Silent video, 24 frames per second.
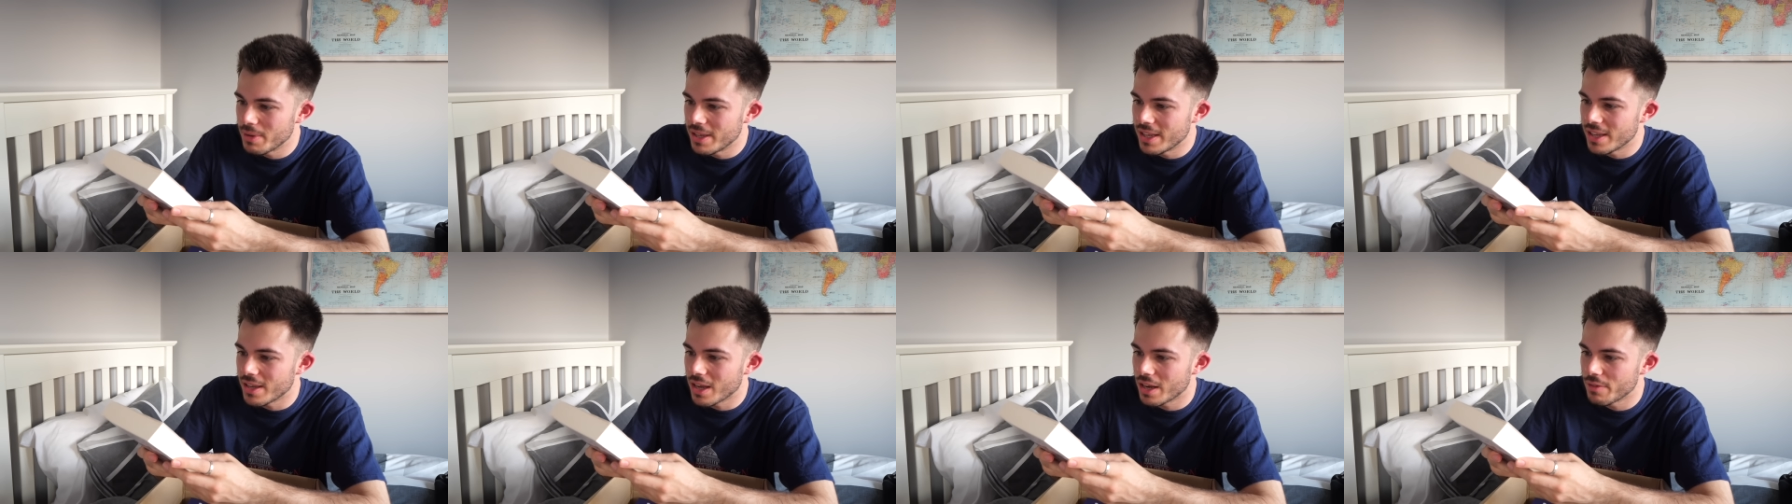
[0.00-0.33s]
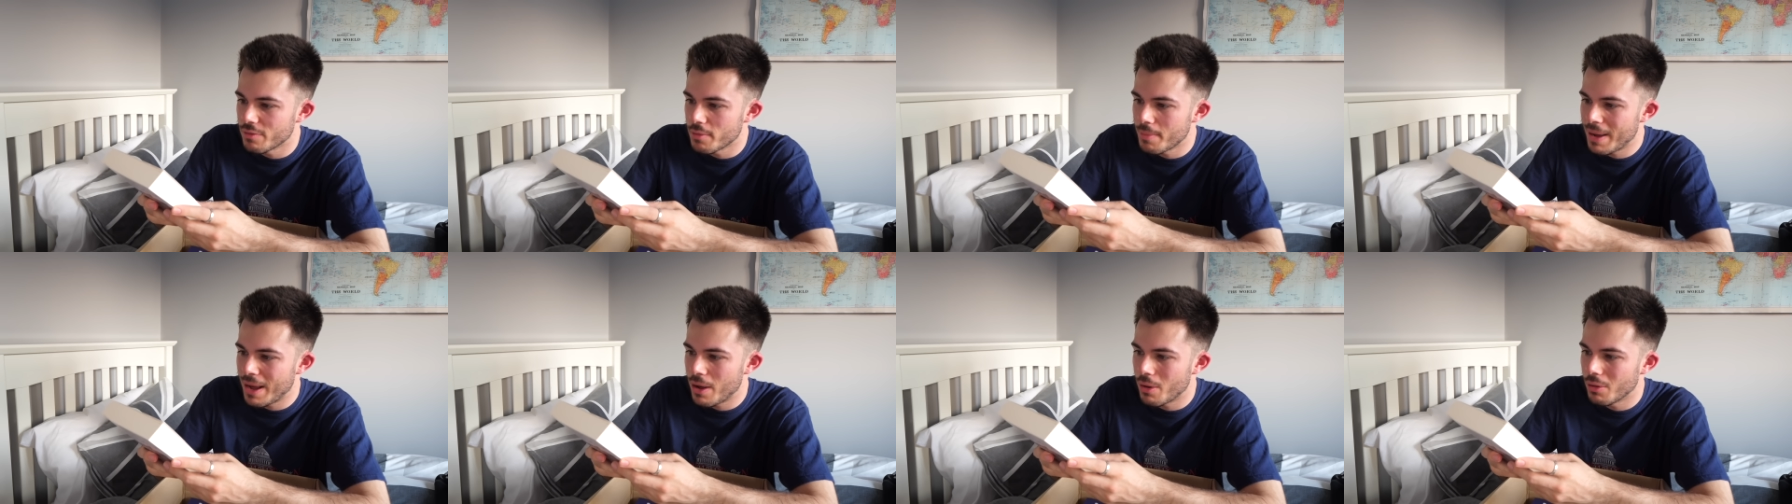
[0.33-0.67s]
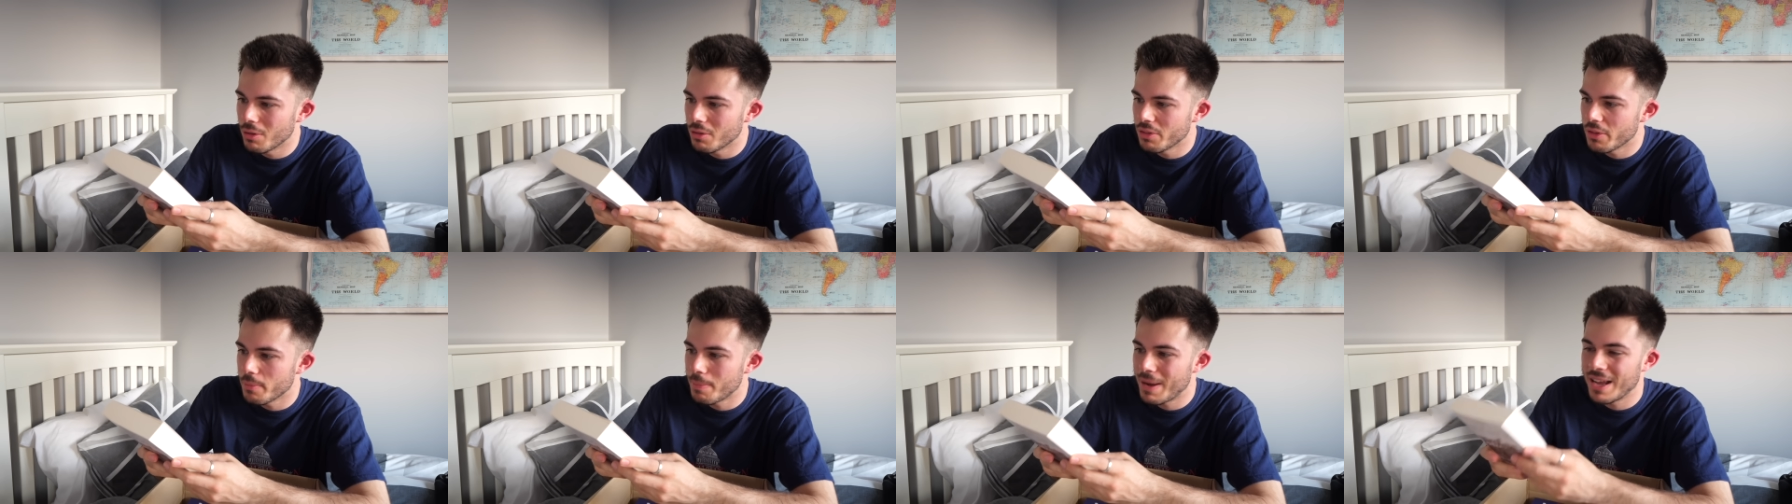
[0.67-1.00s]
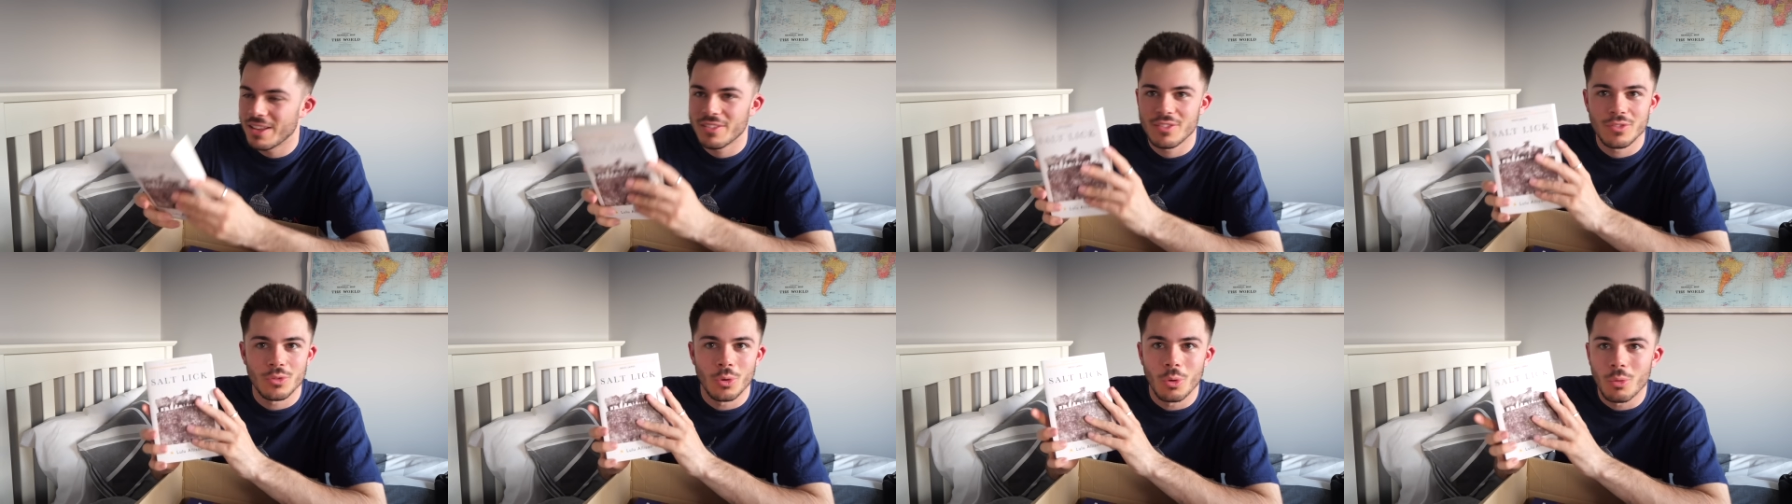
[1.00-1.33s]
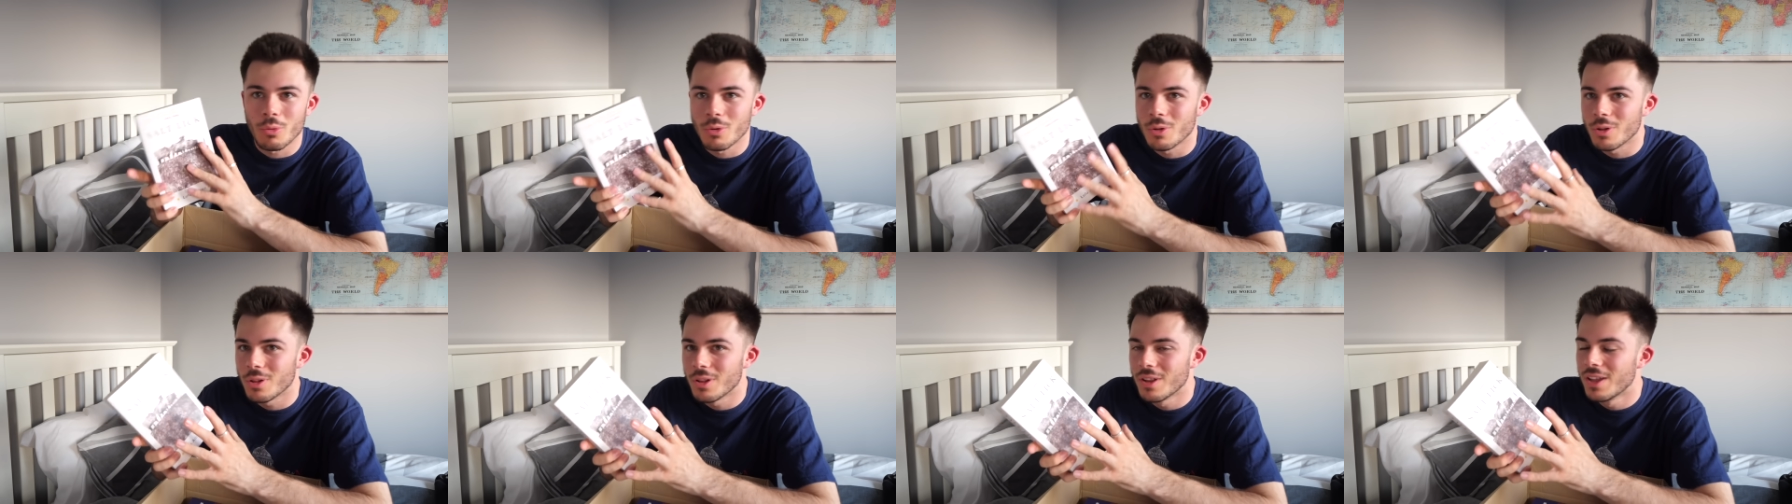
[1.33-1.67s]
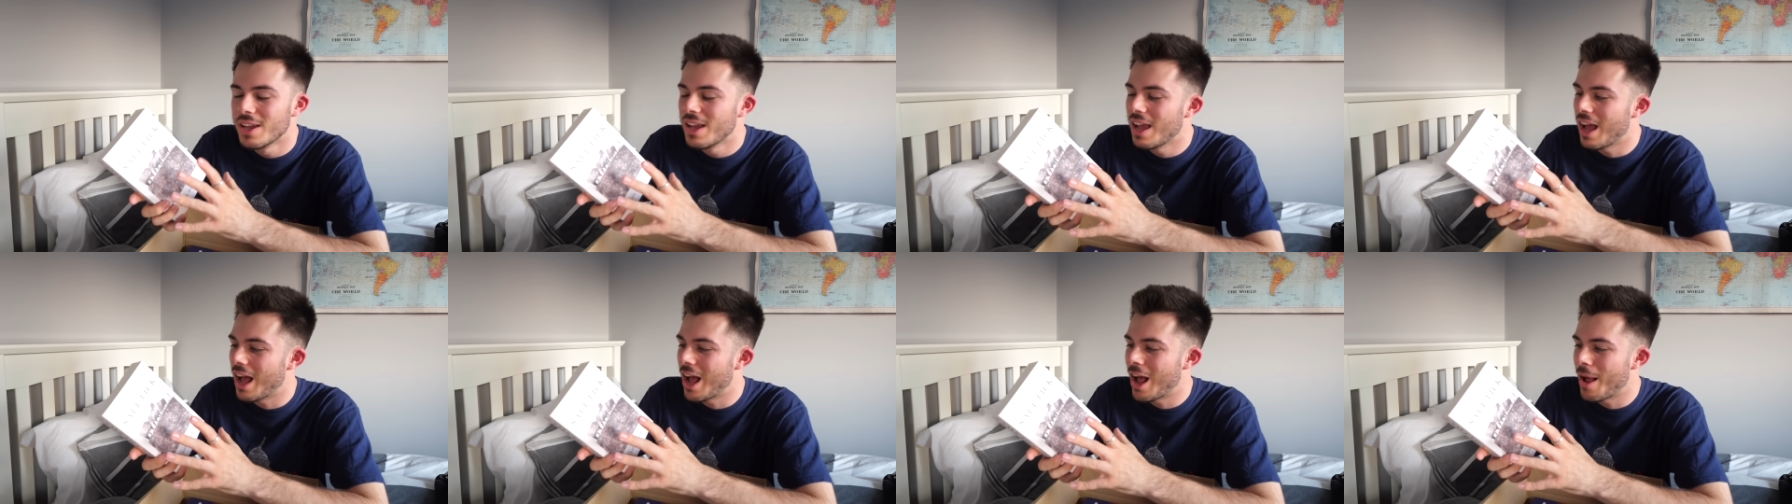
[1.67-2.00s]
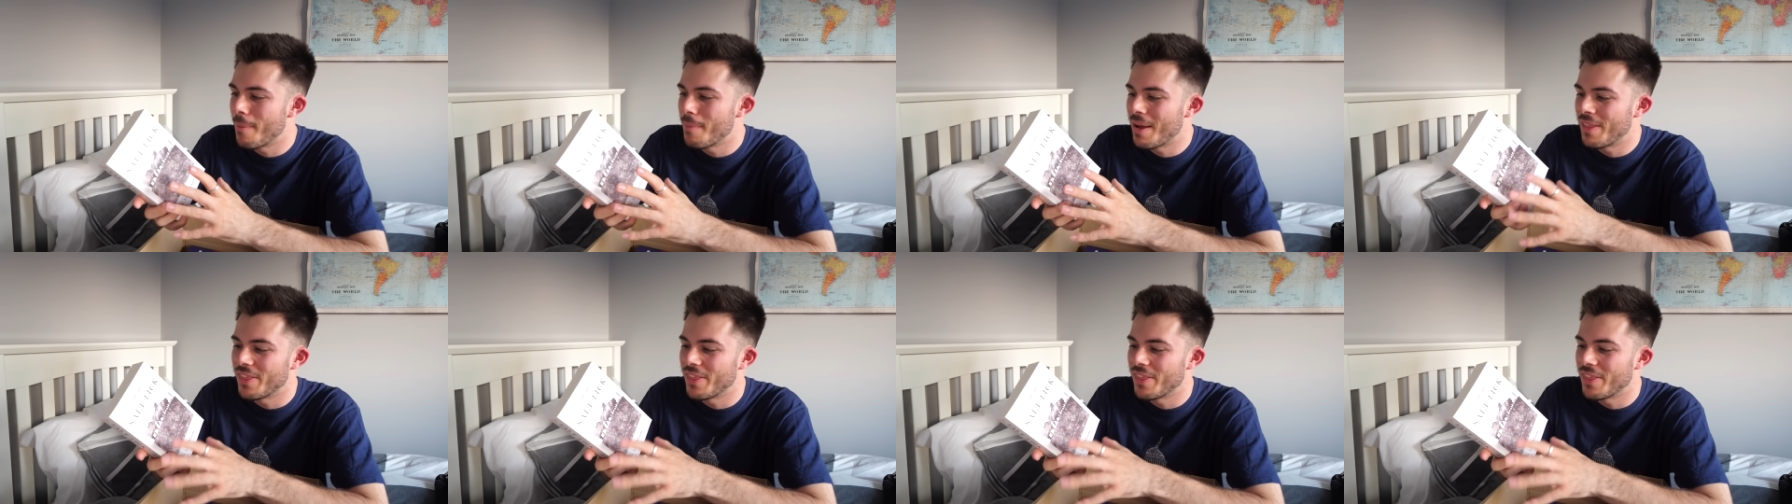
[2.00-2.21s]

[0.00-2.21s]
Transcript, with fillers: to be kind of about the pastoral um,